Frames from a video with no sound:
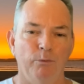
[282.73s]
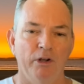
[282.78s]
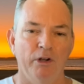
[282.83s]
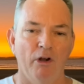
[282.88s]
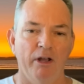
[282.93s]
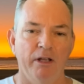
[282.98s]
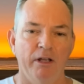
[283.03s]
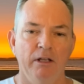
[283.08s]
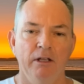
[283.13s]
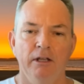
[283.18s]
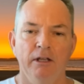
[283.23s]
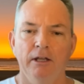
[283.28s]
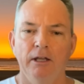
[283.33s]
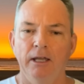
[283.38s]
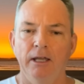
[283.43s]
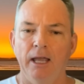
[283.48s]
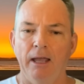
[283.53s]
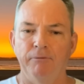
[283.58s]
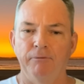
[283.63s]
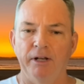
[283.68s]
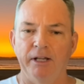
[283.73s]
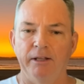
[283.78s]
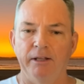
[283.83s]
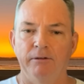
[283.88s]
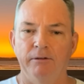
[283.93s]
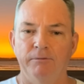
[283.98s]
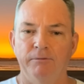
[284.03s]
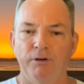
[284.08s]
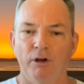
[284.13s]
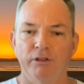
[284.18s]
When I have
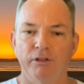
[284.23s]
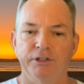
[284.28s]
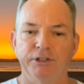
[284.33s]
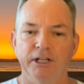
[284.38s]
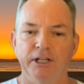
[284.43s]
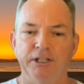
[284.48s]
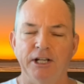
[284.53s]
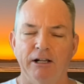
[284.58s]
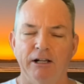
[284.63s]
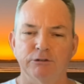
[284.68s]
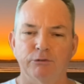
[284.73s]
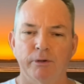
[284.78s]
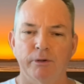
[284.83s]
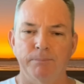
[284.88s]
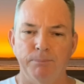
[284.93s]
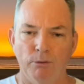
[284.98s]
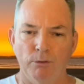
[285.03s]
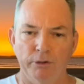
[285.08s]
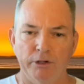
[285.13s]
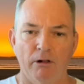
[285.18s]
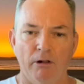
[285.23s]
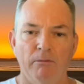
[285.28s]
any further details or report,